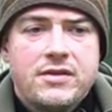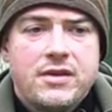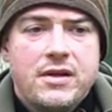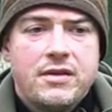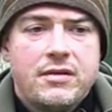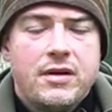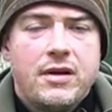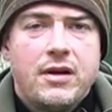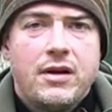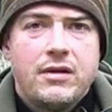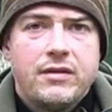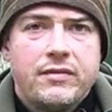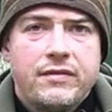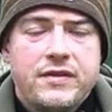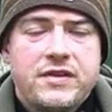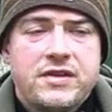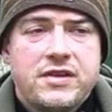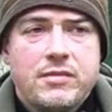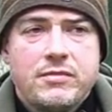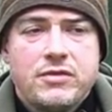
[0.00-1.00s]
So
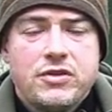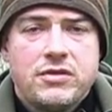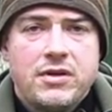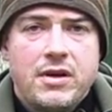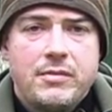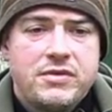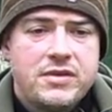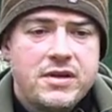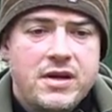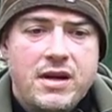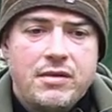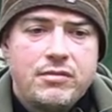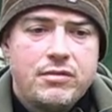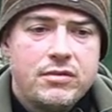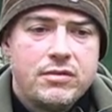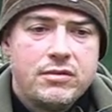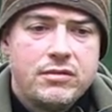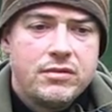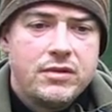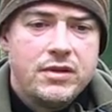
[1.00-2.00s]
for some trips I
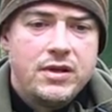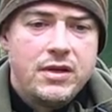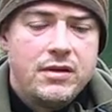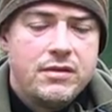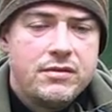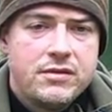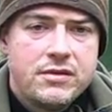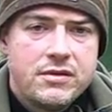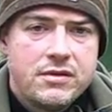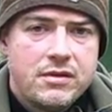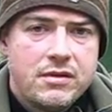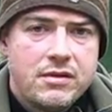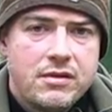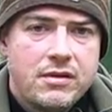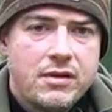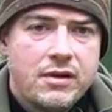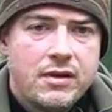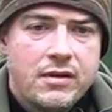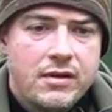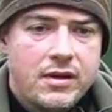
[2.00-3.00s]
will use,
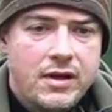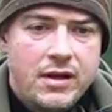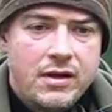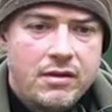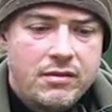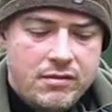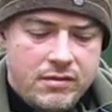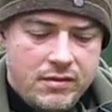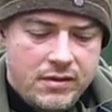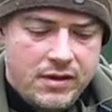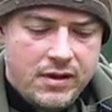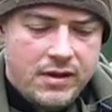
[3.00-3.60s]
you know,